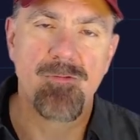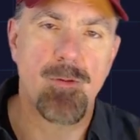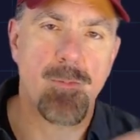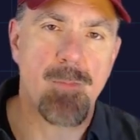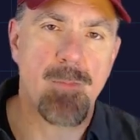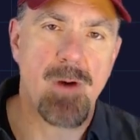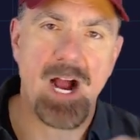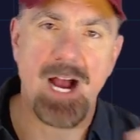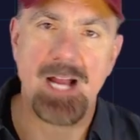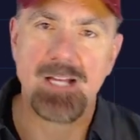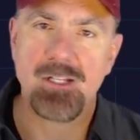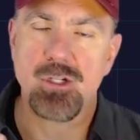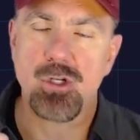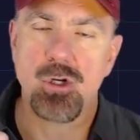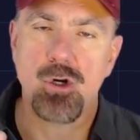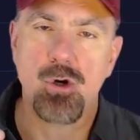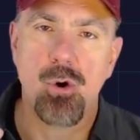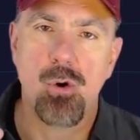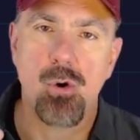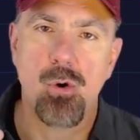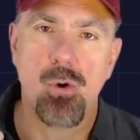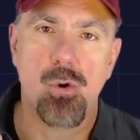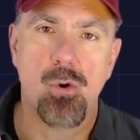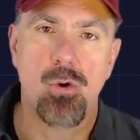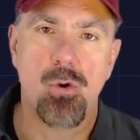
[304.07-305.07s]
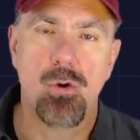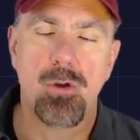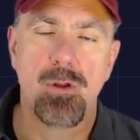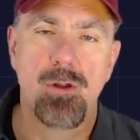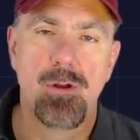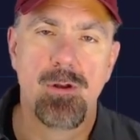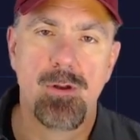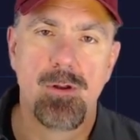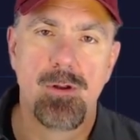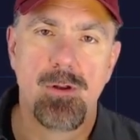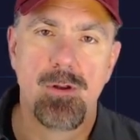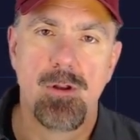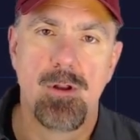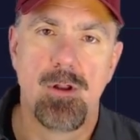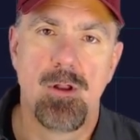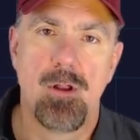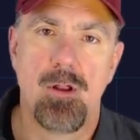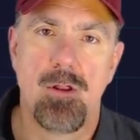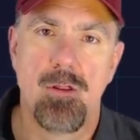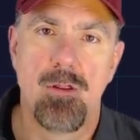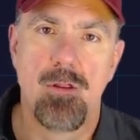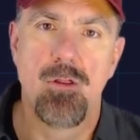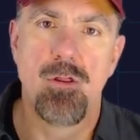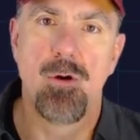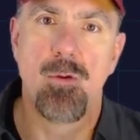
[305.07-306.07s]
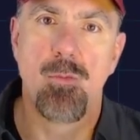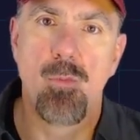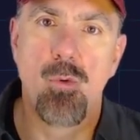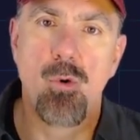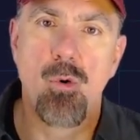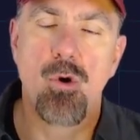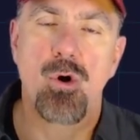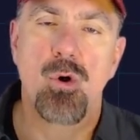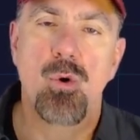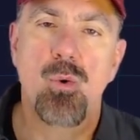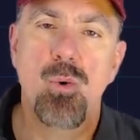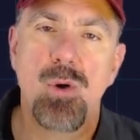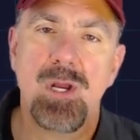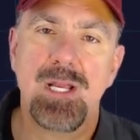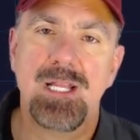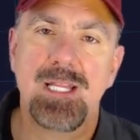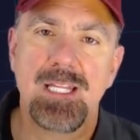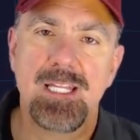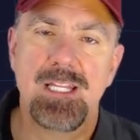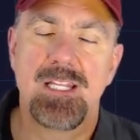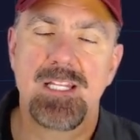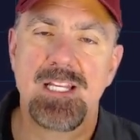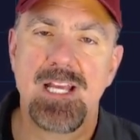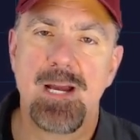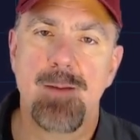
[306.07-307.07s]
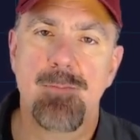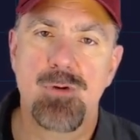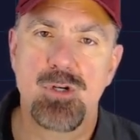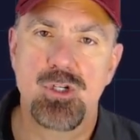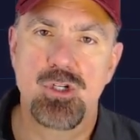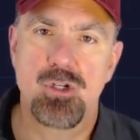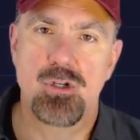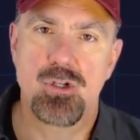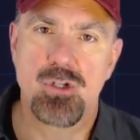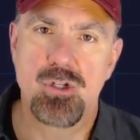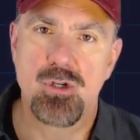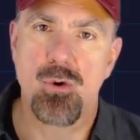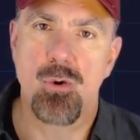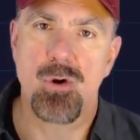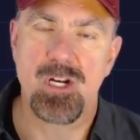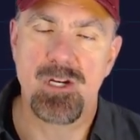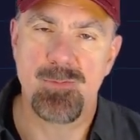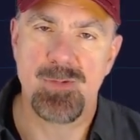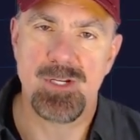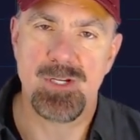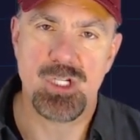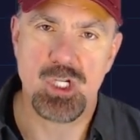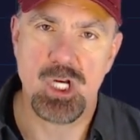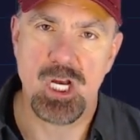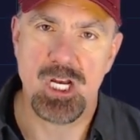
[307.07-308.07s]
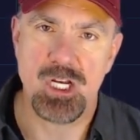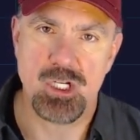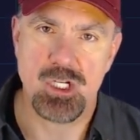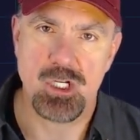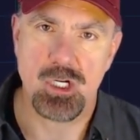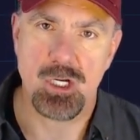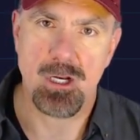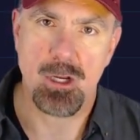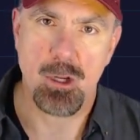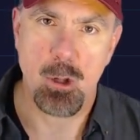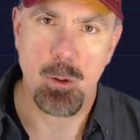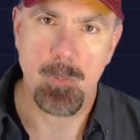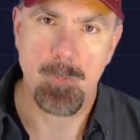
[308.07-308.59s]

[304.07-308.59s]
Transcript: from hot to cold, the more quickly the temperature is going to be changing.